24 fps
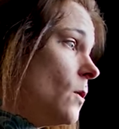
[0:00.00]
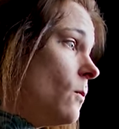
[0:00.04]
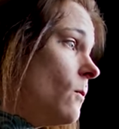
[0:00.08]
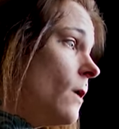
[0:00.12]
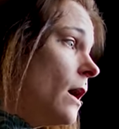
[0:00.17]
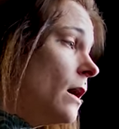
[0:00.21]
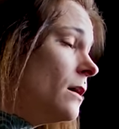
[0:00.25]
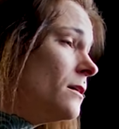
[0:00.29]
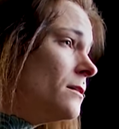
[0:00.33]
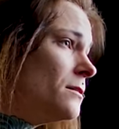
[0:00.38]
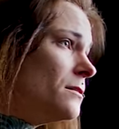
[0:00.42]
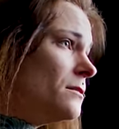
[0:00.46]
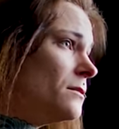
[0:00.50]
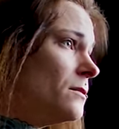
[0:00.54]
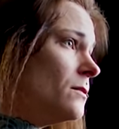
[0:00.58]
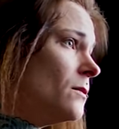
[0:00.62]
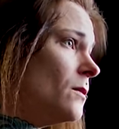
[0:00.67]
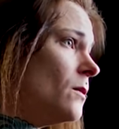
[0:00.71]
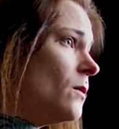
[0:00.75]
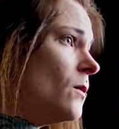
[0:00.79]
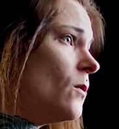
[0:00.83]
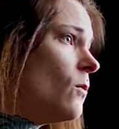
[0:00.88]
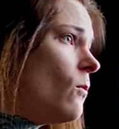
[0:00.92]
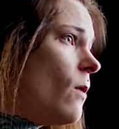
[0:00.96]
Well,
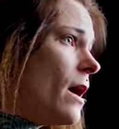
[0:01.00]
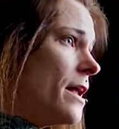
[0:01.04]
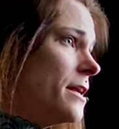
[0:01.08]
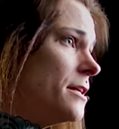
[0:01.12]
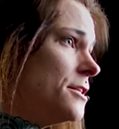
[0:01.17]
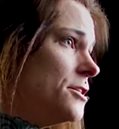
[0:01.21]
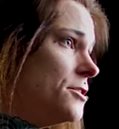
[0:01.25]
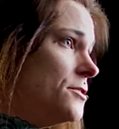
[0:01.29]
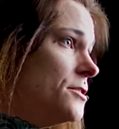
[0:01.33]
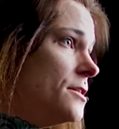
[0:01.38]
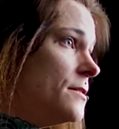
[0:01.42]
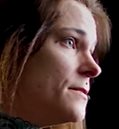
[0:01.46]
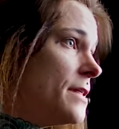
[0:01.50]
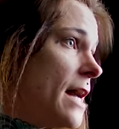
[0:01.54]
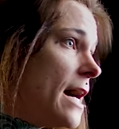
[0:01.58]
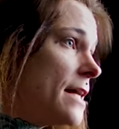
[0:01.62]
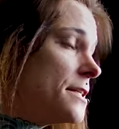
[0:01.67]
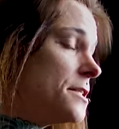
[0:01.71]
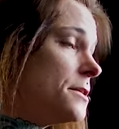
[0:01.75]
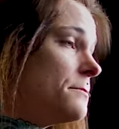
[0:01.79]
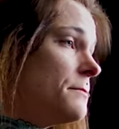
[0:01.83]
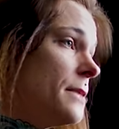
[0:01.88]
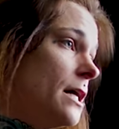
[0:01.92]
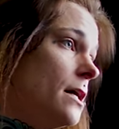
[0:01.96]
why did you do
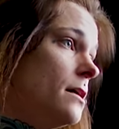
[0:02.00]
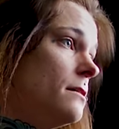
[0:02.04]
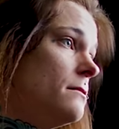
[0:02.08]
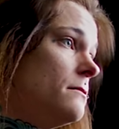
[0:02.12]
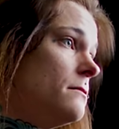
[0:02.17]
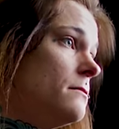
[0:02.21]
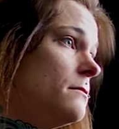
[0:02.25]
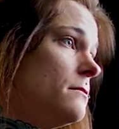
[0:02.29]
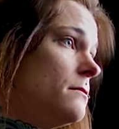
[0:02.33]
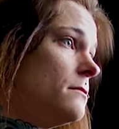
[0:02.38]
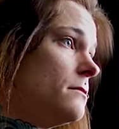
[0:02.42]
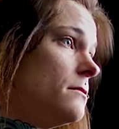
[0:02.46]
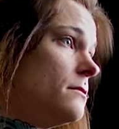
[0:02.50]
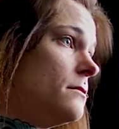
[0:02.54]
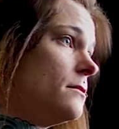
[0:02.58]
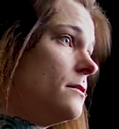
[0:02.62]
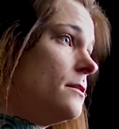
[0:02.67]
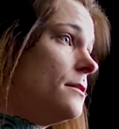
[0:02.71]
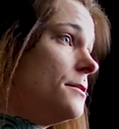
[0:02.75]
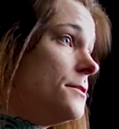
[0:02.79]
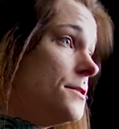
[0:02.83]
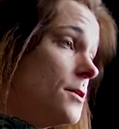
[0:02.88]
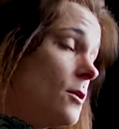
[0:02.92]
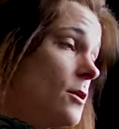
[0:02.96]
that to me?
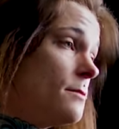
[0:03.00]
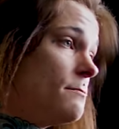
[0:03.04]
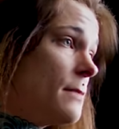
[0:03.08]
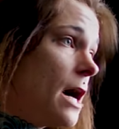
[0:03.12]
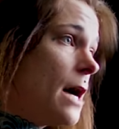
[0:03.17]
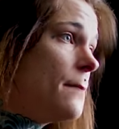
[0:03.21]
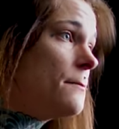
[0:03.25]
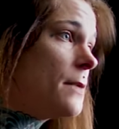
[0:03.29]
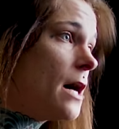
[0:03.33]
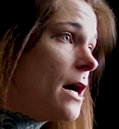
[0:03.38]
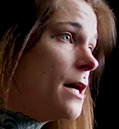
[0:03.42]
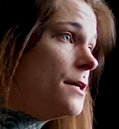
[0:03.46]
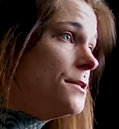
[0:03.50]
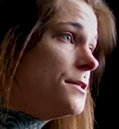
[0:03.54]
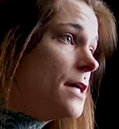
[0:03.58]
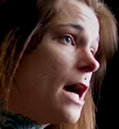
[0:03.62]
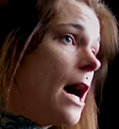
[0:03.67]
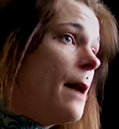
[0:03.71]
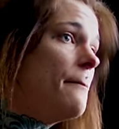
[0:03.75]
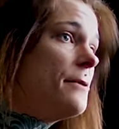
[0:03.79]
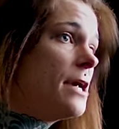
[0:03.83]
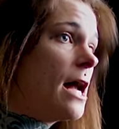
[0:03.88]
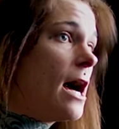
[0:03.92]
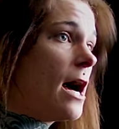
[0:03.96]
So in my mind,
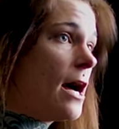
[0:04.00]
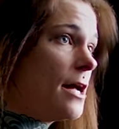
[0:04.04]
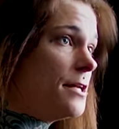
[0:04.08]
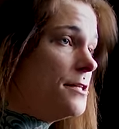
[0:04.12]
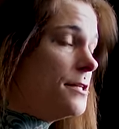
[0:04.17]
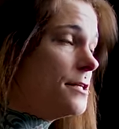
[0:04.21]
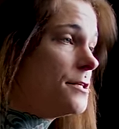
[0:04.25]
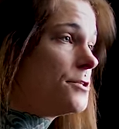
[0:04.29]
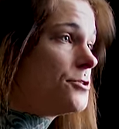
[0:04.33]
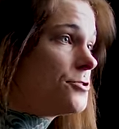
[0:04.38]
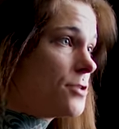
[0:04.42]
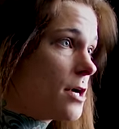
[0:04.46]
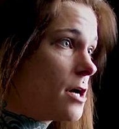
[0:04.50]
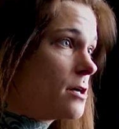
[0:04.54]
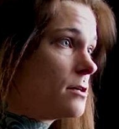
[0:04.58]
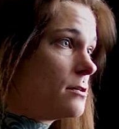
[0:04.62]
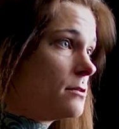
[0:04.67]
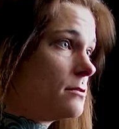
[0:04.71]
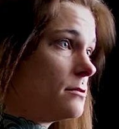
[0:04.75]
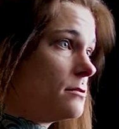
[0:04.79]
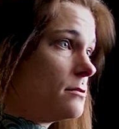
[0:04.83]
I'm gonna hide this truck.